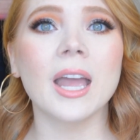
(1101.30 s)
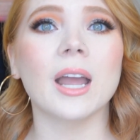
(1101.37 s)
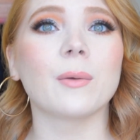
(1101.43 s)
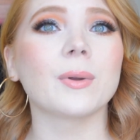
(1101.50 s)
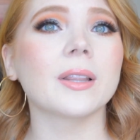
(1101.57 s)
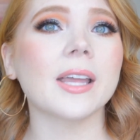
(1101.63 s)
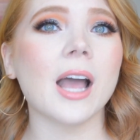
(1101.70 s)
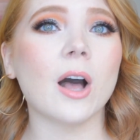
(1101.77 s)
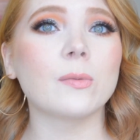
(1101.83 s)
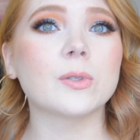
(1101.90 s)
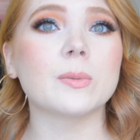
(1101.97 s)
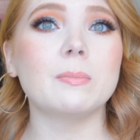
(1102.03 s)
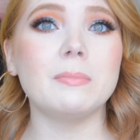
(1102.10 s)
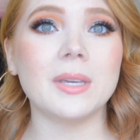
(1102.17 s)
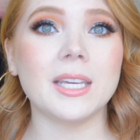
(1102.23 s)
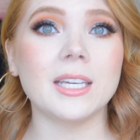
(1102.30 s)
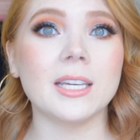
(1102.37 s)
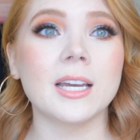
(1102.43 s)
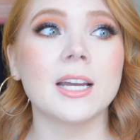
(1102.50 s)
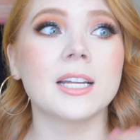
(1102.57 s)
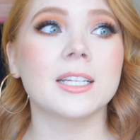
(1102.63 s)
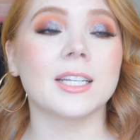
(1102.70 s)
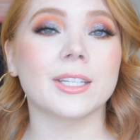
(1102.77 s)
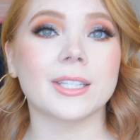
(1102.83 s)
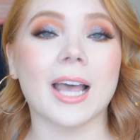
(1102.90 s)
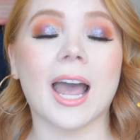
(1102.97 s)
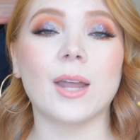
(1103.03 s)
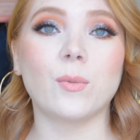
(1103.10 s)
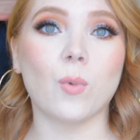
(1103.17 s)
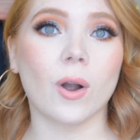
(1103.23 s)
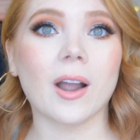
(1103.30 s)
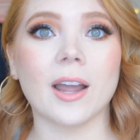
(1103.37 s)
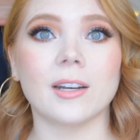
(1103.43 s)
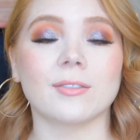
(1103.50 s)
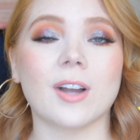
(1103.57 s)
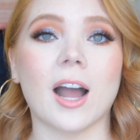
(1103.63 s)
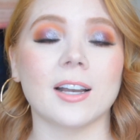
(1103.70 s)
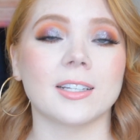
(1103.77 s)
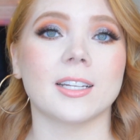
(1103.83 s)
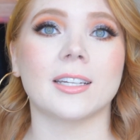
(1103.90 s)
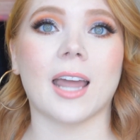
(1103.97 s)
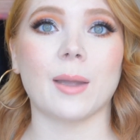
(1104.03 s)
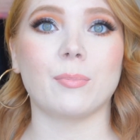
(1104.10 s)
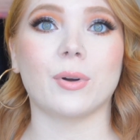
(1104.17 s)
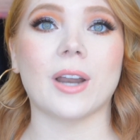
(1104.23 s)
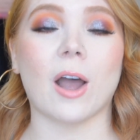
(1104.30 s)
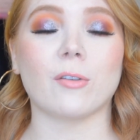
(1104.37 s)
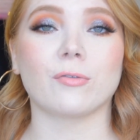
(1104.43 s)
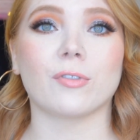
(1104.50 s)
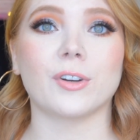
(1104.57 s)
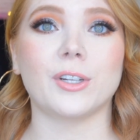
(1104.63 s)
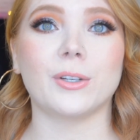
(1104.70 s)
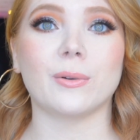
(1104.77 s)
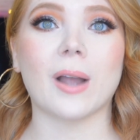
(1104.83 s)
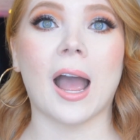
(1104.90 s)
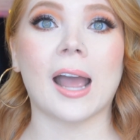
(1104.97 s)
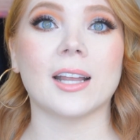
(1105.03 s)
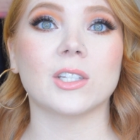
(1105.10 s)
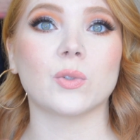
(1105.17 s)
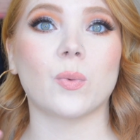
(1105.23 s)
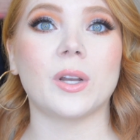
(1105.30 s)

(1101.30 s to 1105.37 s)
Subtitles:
it really helps me decide what kind of content I put out for you guys.